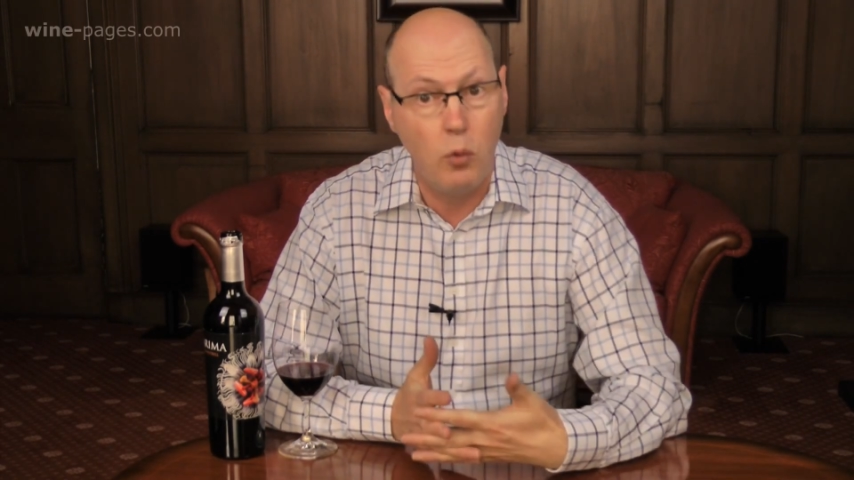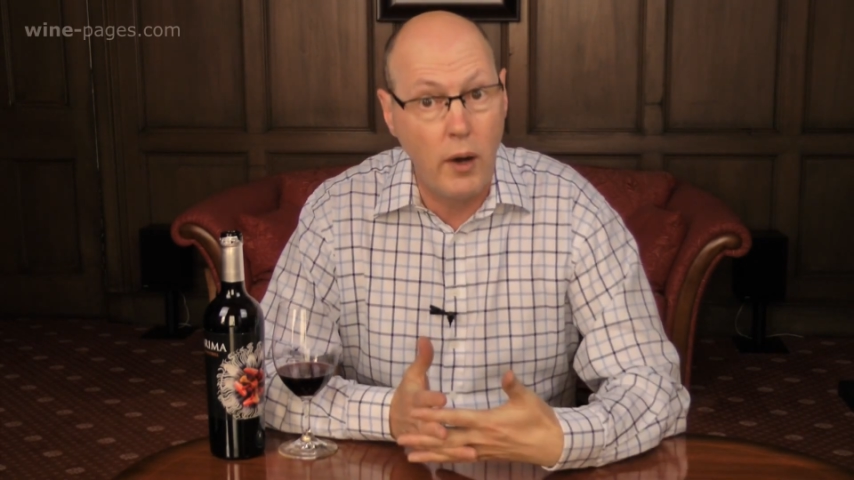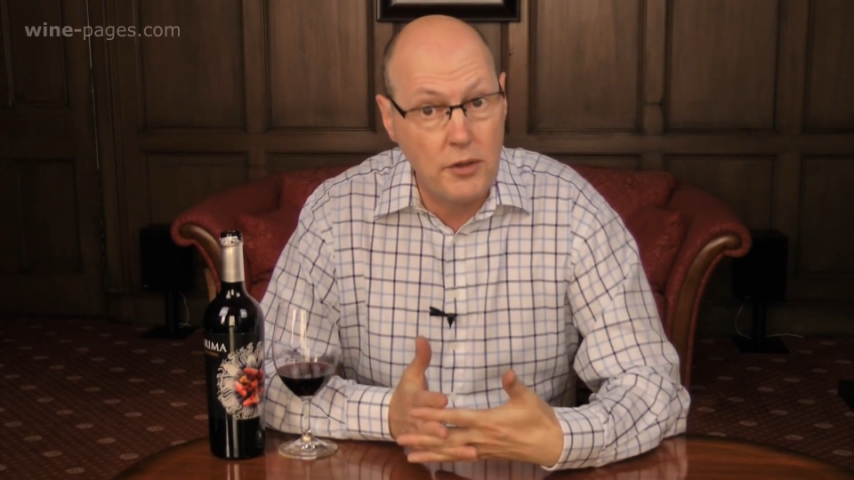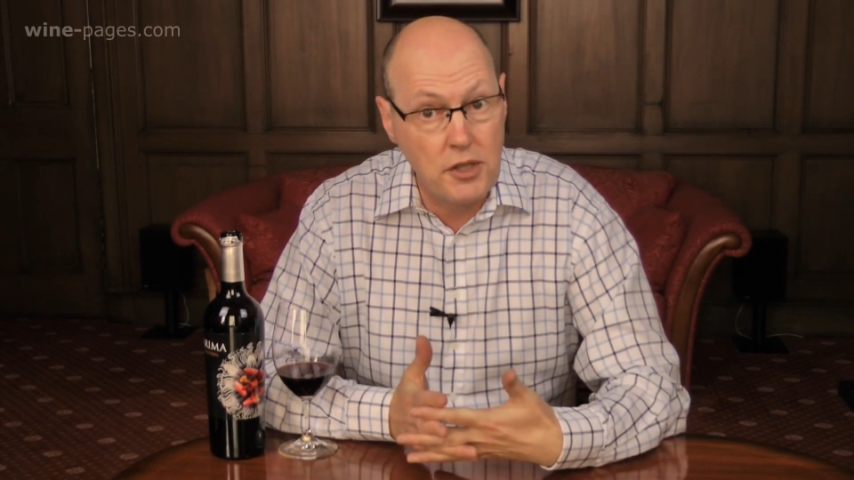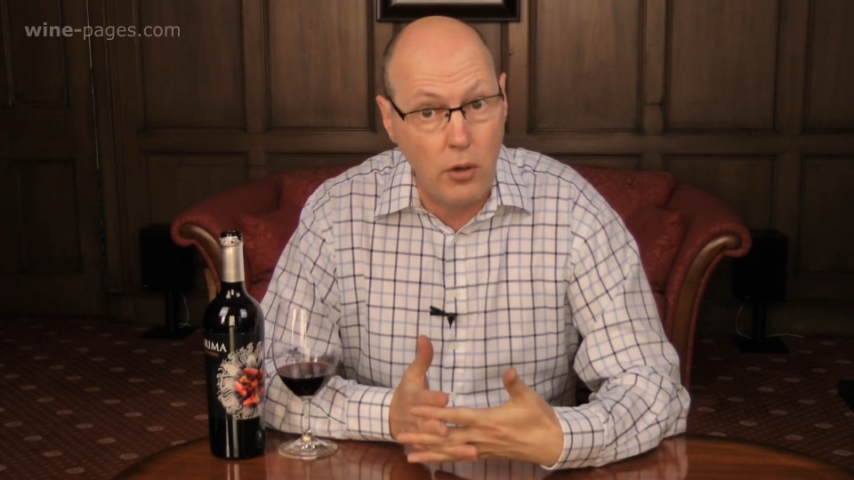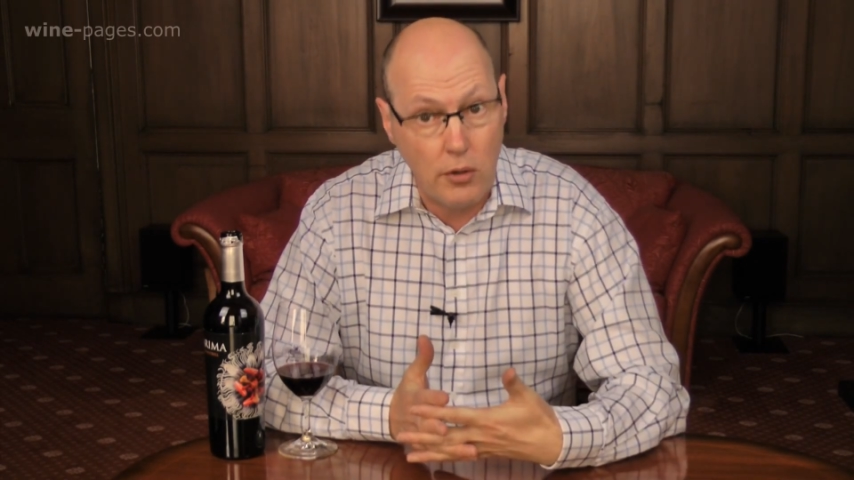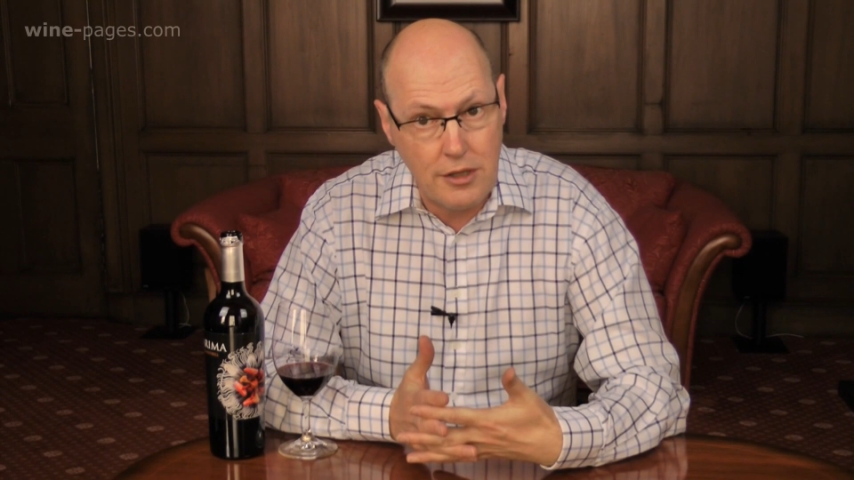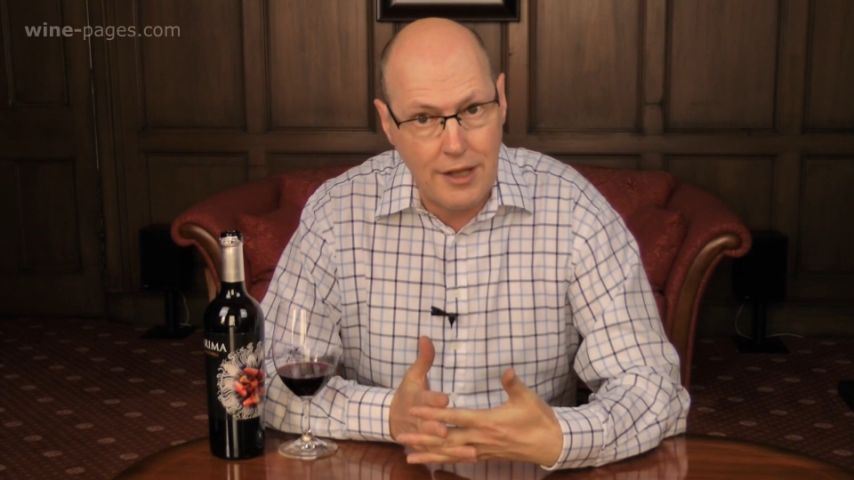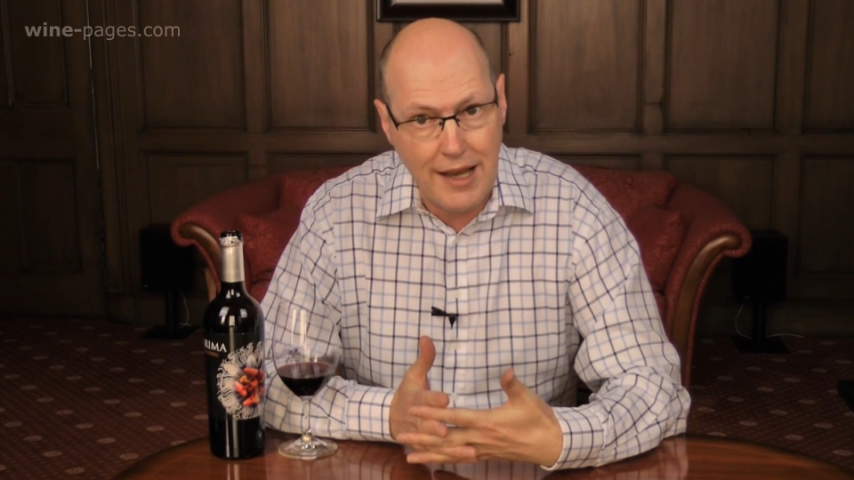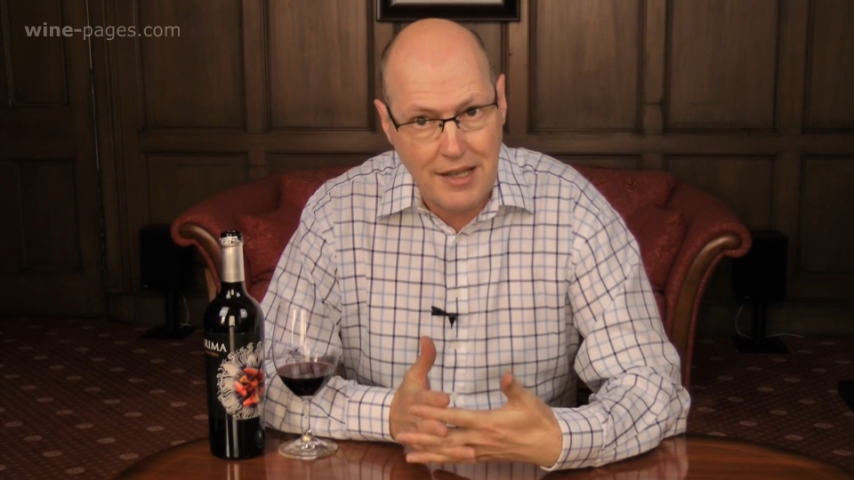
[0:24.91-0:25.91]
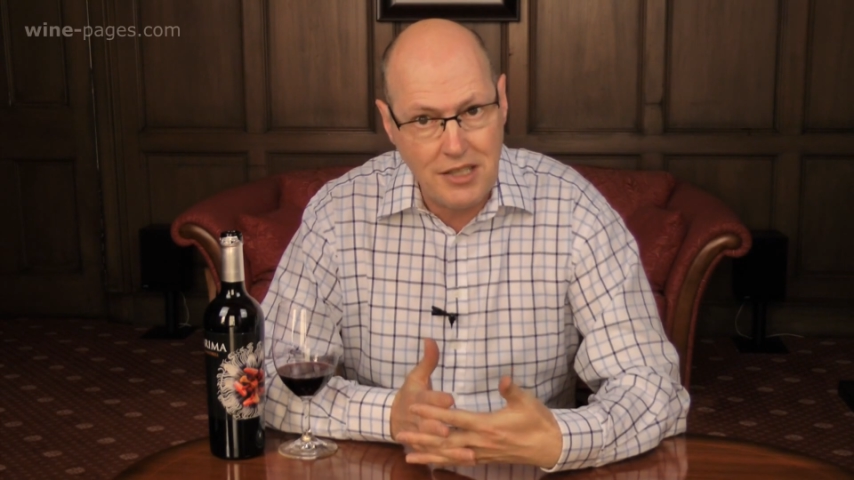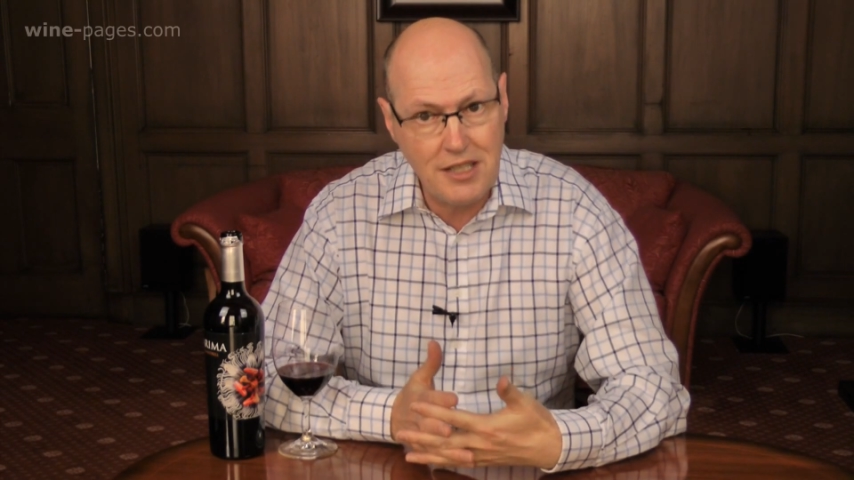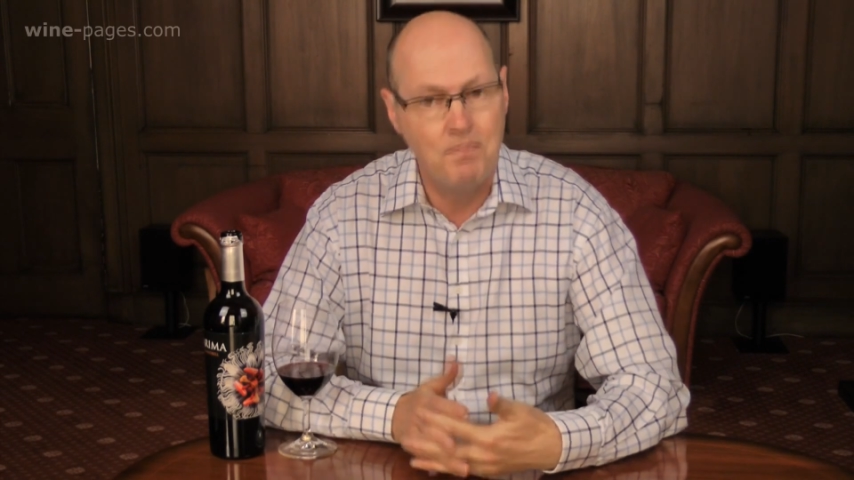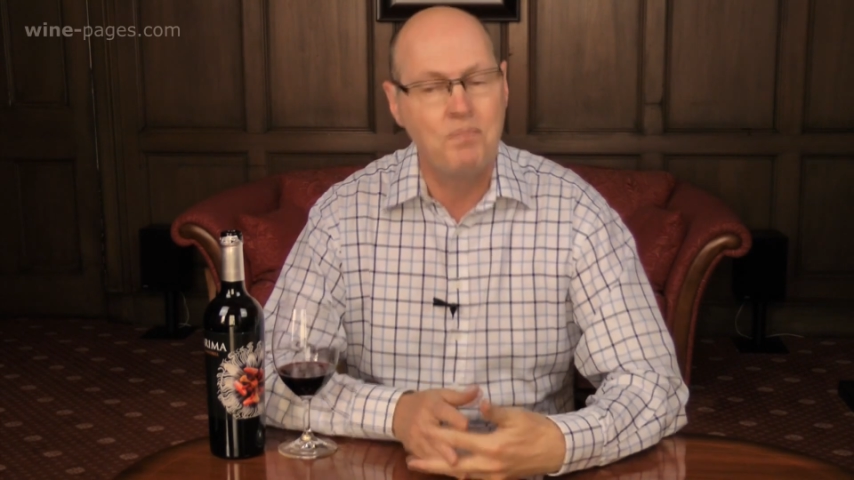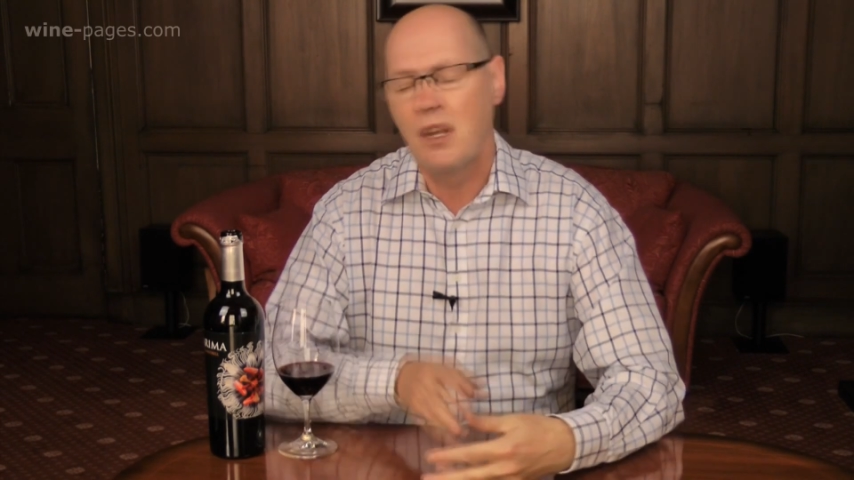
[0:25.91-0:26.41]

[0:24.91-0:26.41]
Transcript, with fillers: while stocks last.